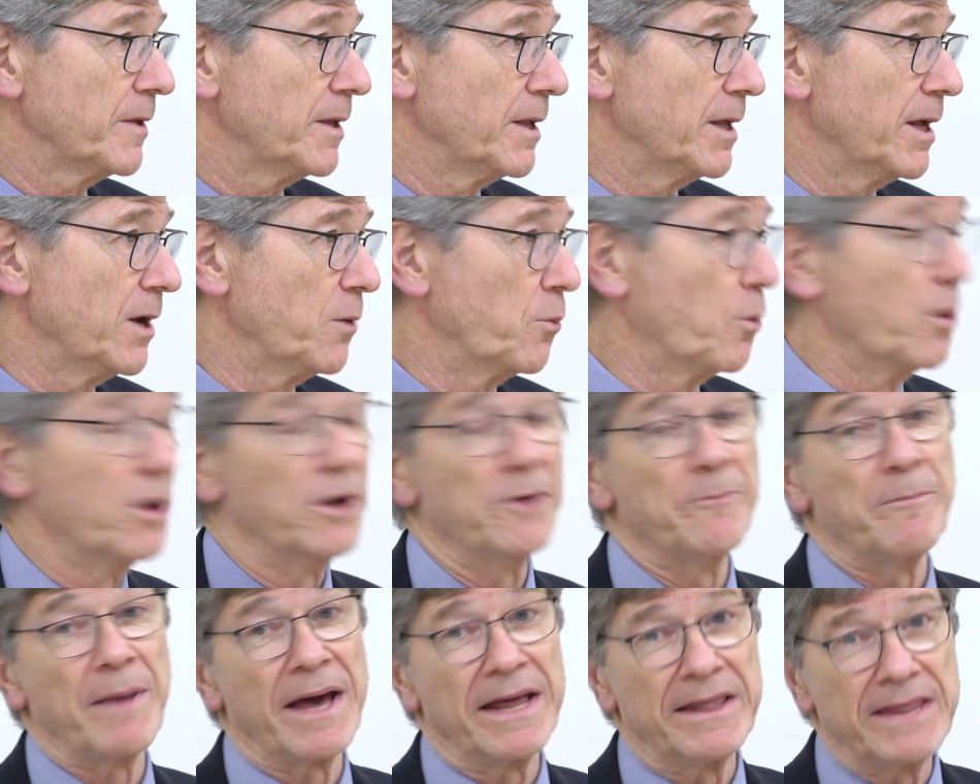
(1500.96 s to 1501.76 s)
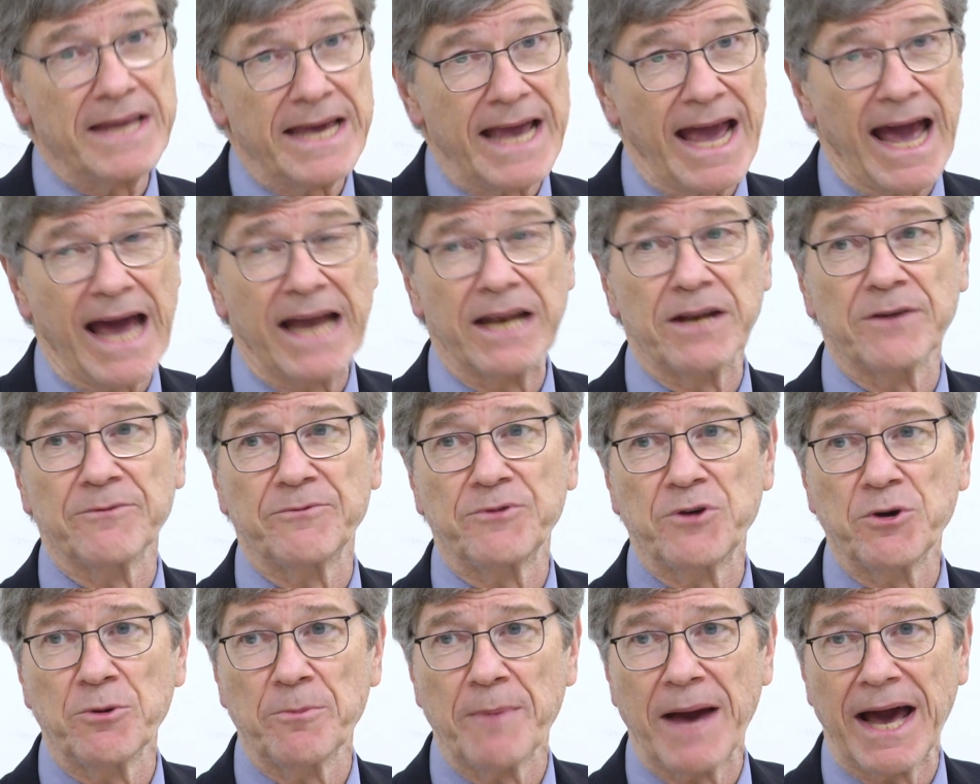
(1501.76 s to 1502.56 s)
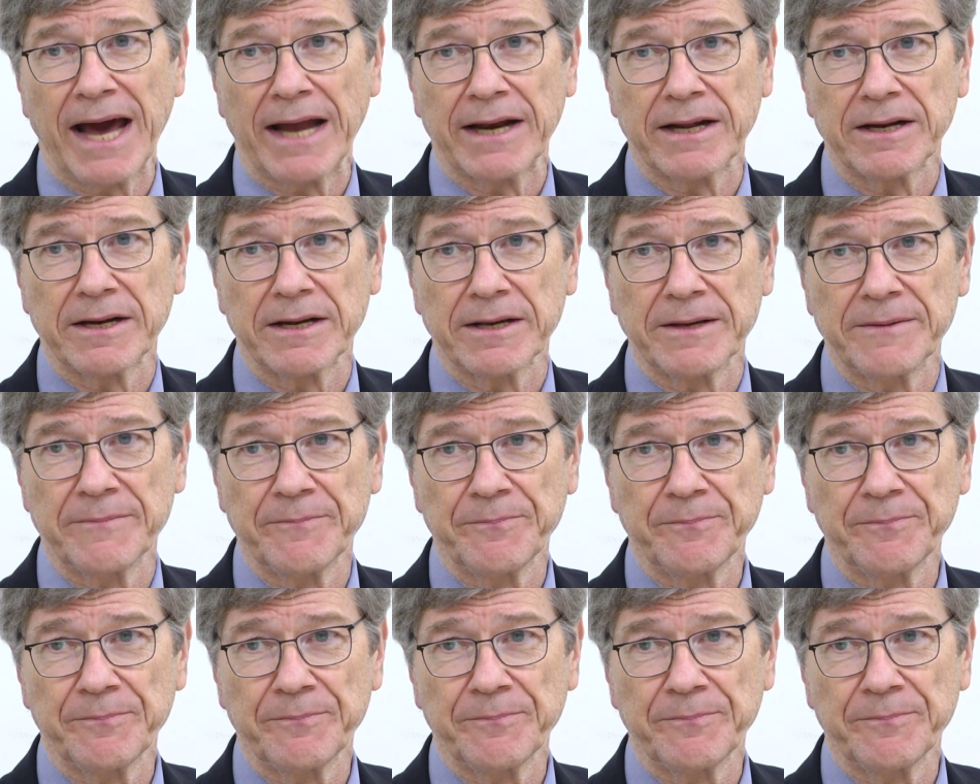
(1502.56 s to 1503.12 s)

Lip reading: It would have been the end of humanity.